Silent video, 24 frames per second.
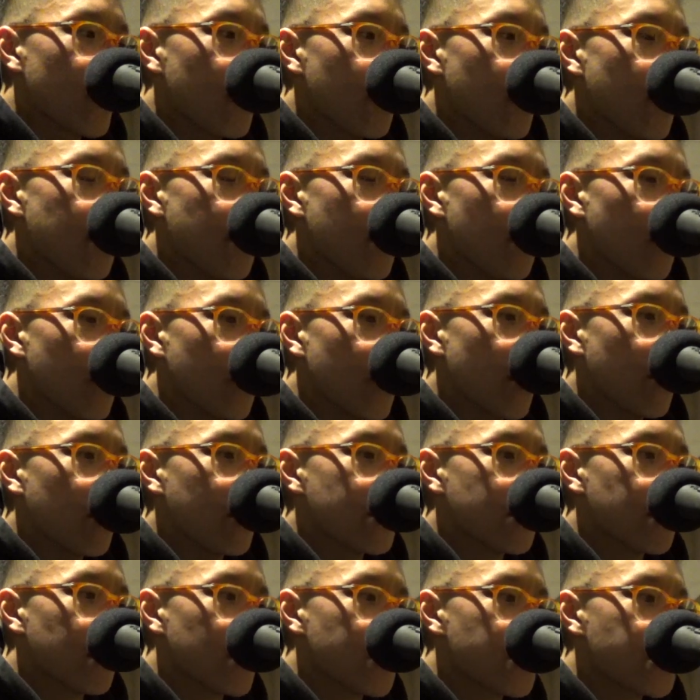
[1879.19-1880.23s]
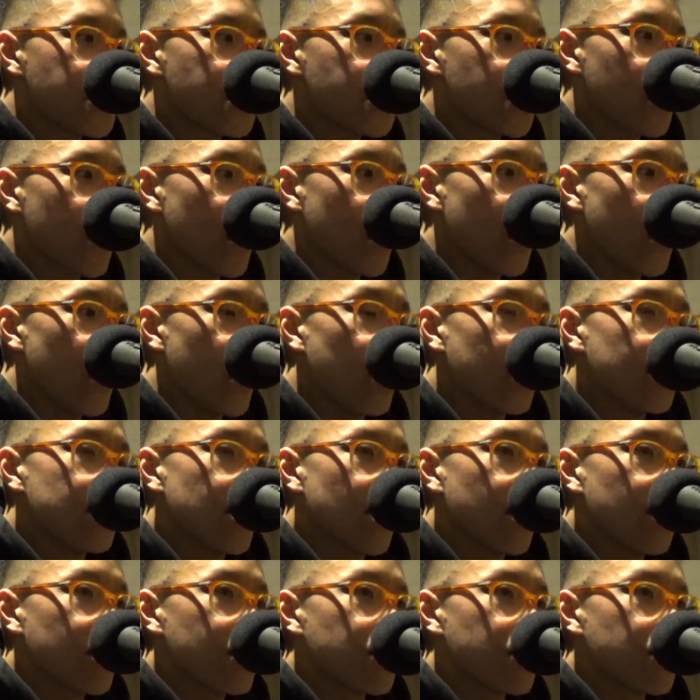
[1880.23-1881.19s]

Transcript: maybe without as much hands-on